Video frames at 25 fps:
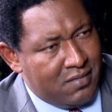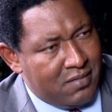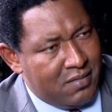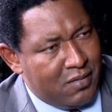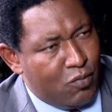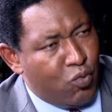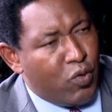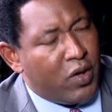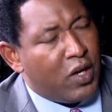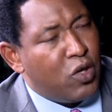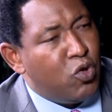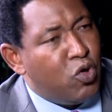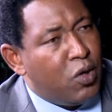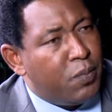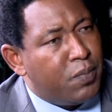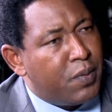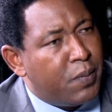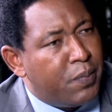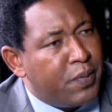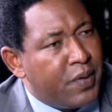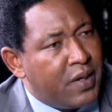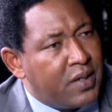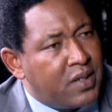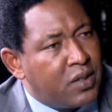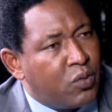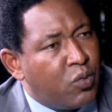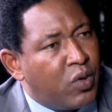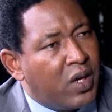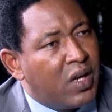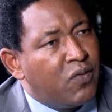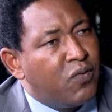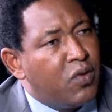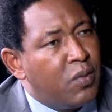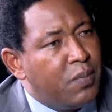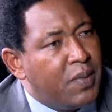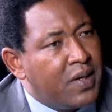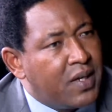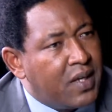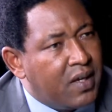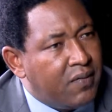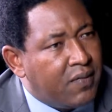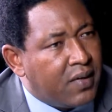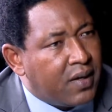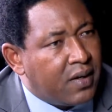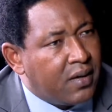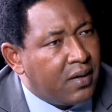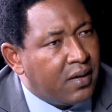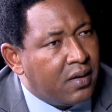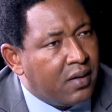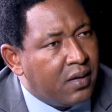What are you appropriating? What have you been given?
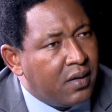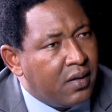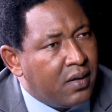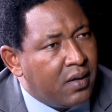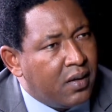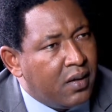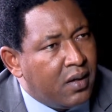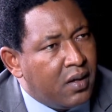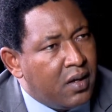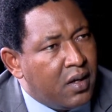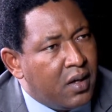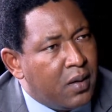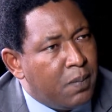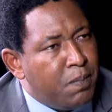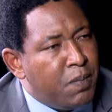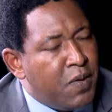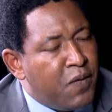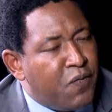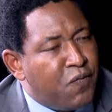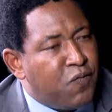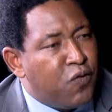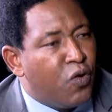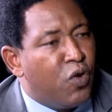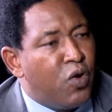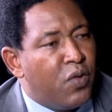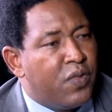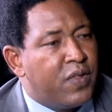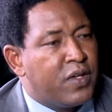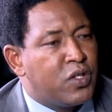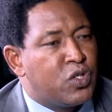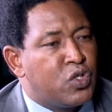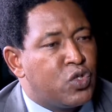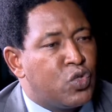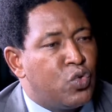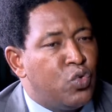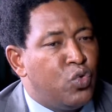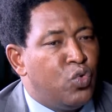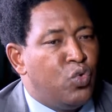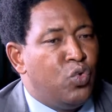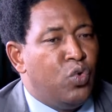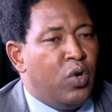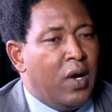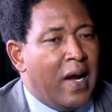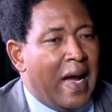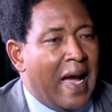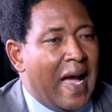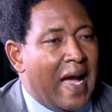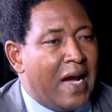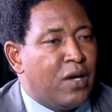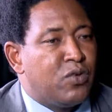Before the two
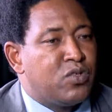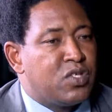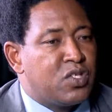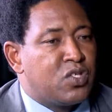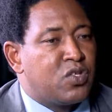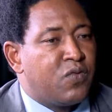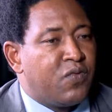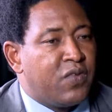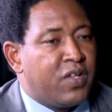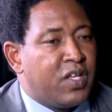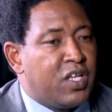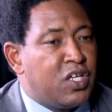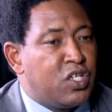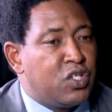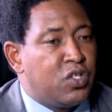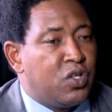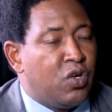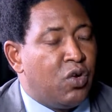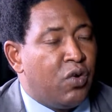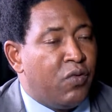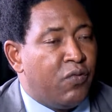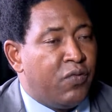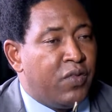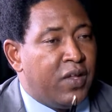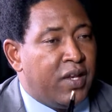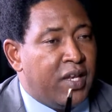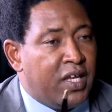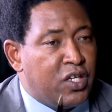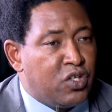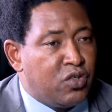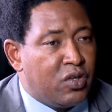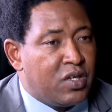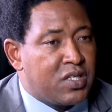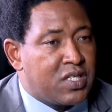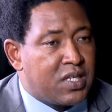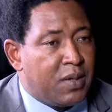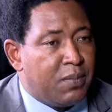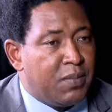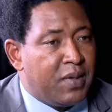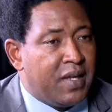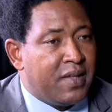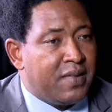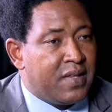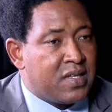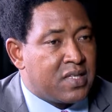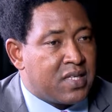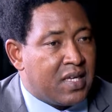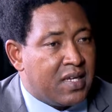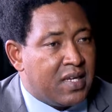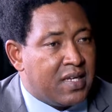houses of the National Assembly and the
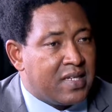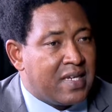Senate